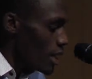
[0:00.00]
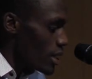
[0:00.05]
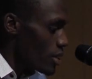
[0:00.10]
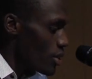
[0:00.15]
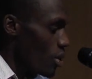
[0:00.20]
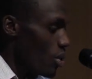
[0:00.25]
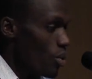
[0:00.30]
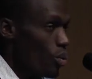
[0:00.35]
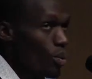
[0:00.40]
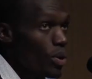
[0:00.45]

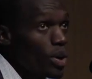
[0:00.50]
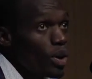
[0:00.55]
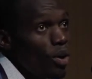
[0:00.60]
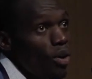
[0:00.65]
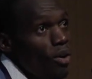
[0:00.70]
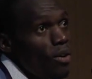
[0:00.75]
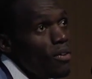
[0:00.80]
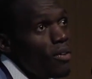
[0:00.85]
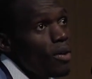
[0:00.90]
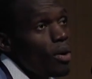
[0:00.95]
So we
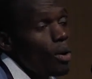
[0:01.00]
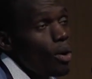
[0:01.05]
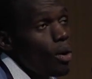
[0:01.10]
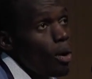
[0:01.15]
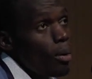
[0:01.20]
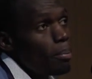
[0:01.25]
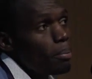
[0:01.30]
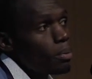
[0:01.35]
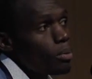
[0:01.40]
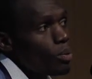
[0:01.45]
all
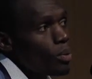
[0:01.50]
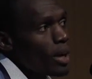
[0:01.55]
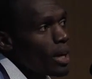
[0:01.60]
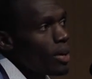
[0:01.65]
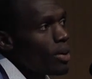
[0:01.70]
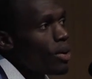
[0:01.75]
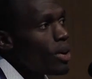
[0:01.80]
hope we're